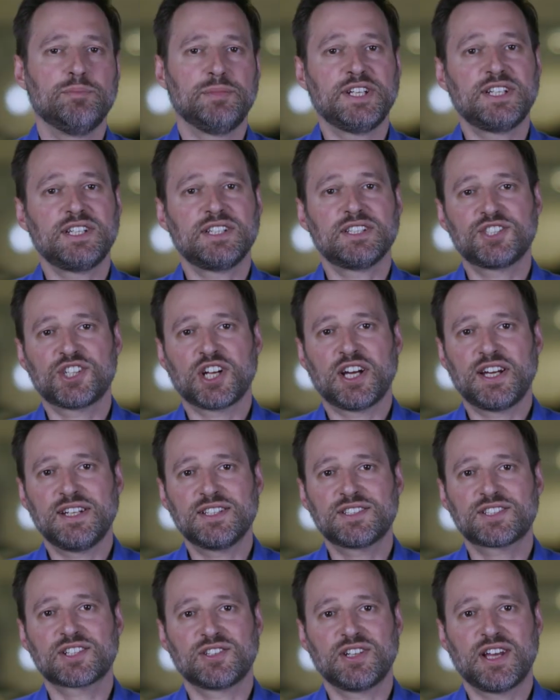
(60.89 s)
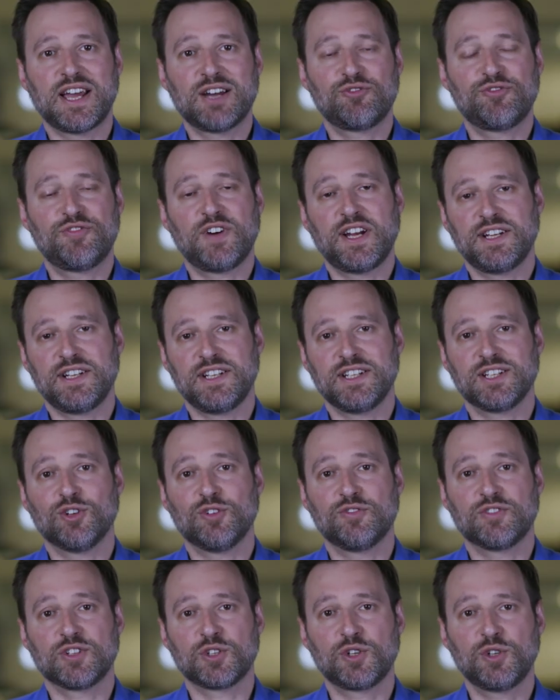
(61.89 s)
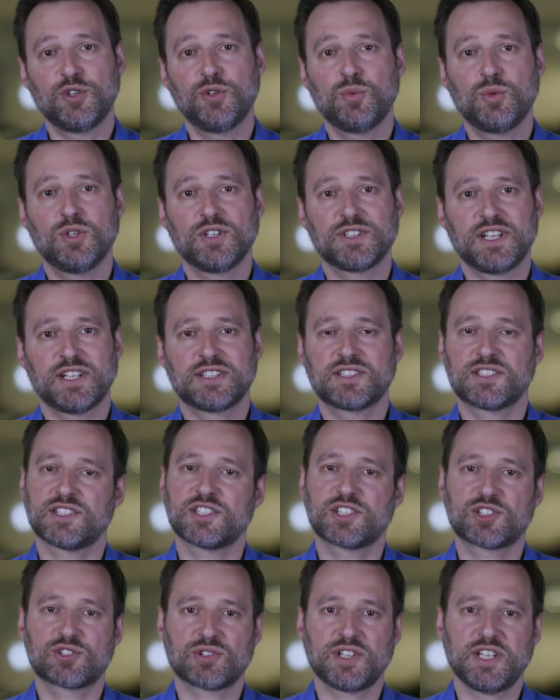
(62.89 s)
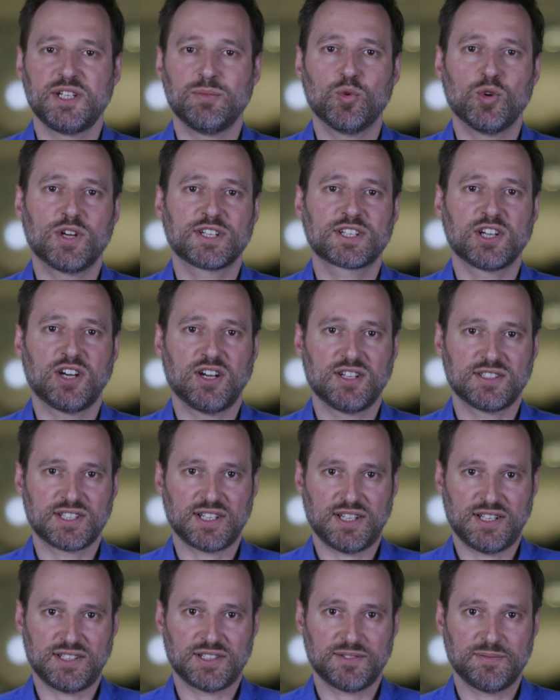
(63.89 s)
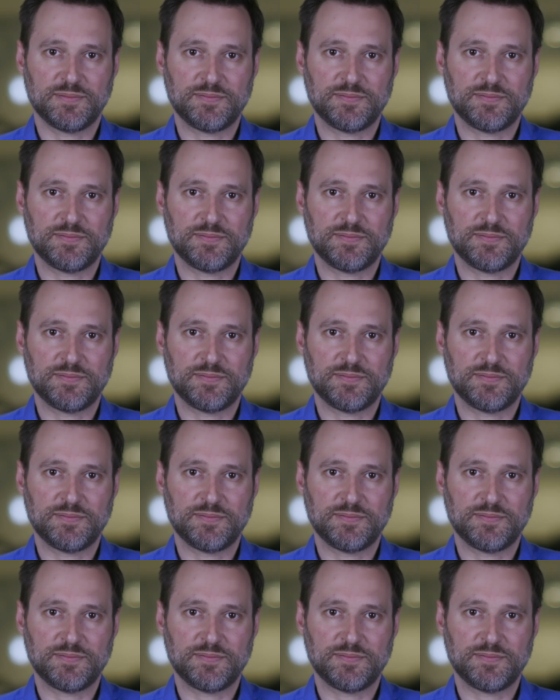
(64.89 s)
Media giants are now fighting over who will get to stream what content.